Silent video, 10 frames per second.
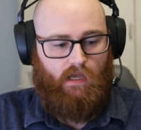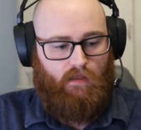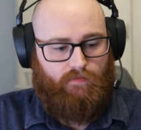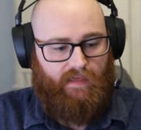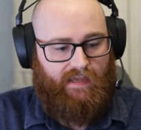
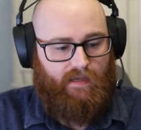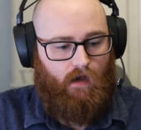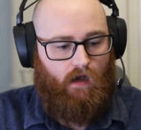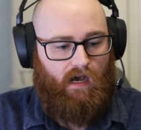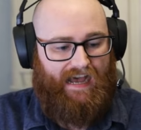They
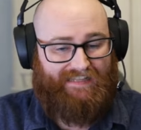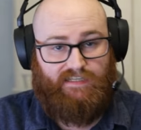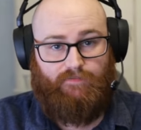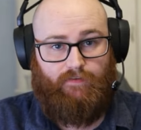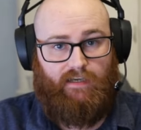are
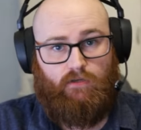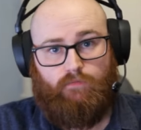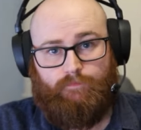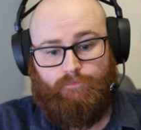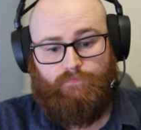anti-vehicle.
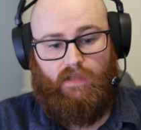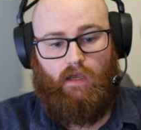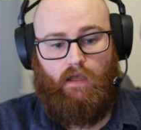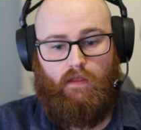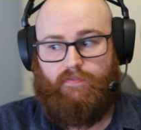
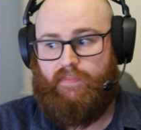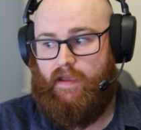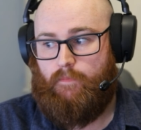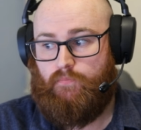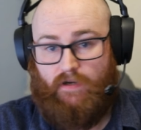
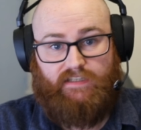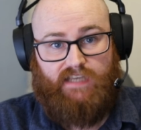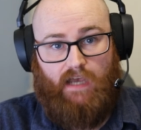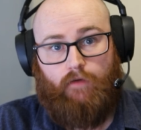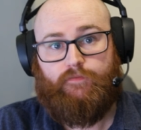They're pretty
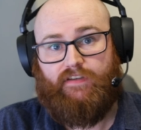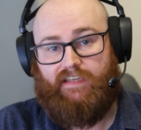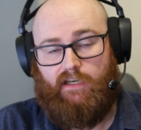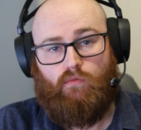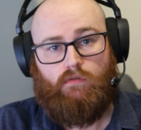tough to
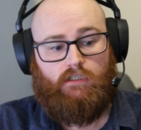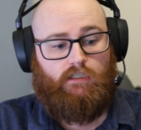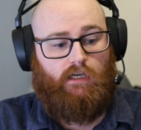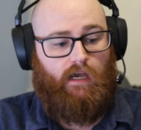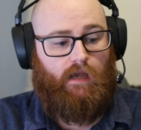kill,
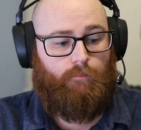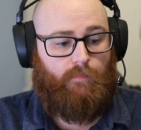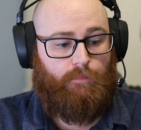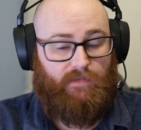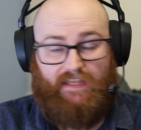
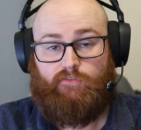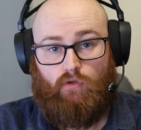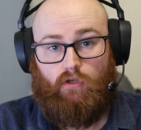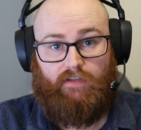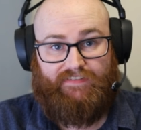but they do
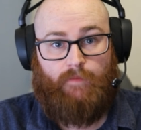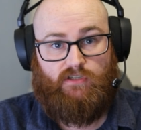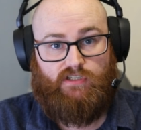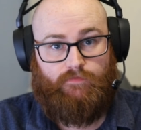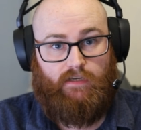a lot of
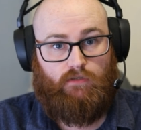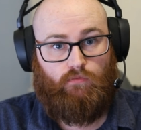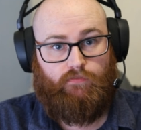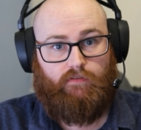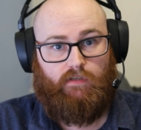damage to
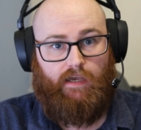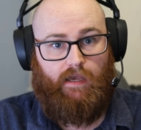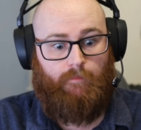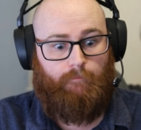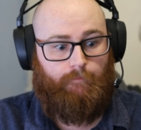vehicles.
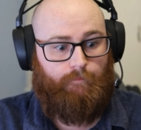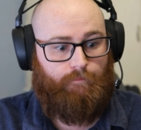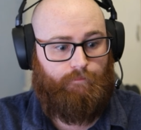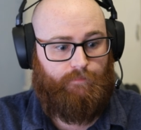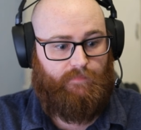
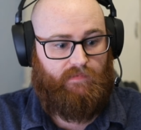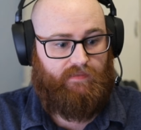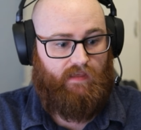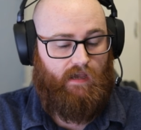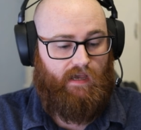
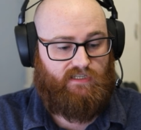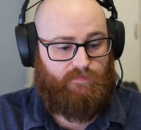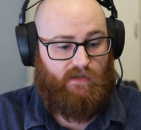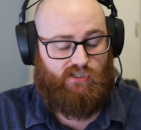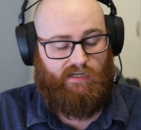
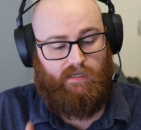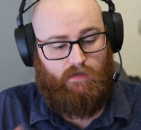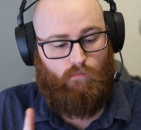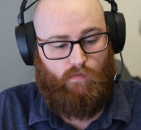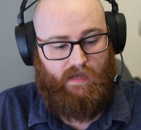
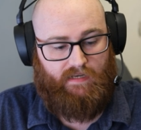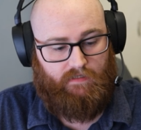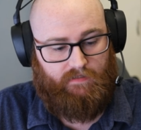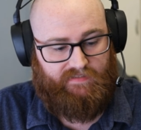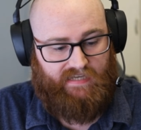Especially when
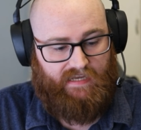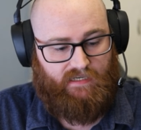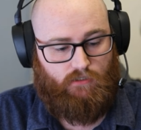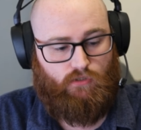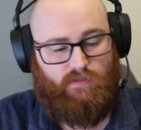
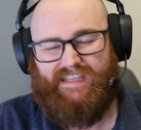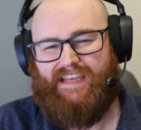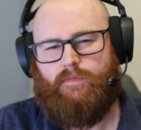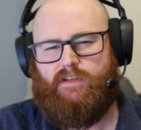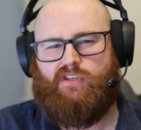taken, you could take
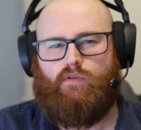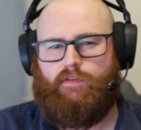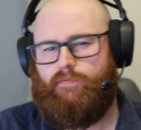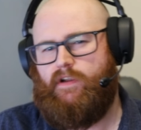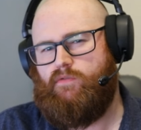them in a squad of
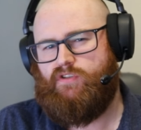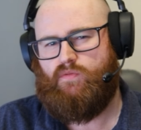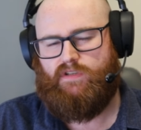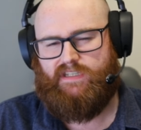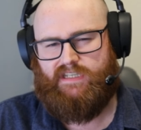3 or a
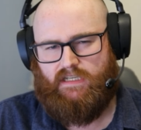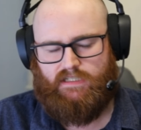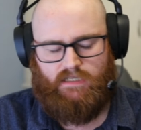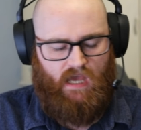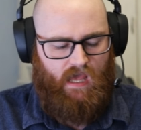squad of
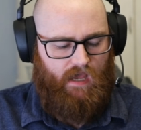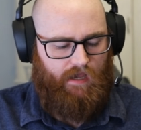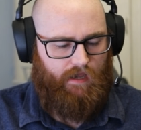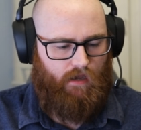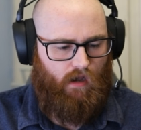6.
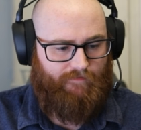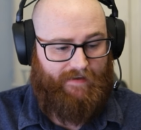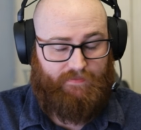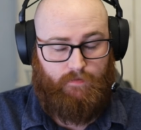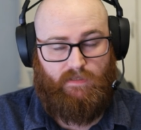I've
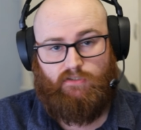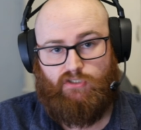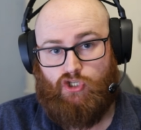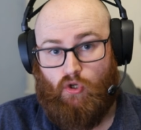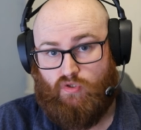had them in
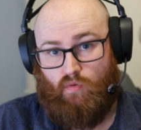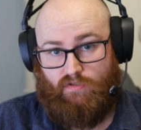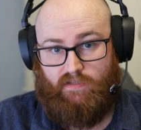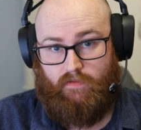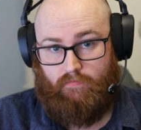2
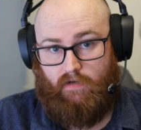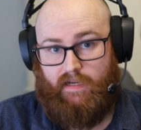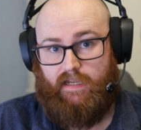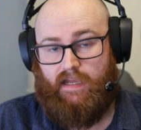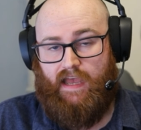squads of 3.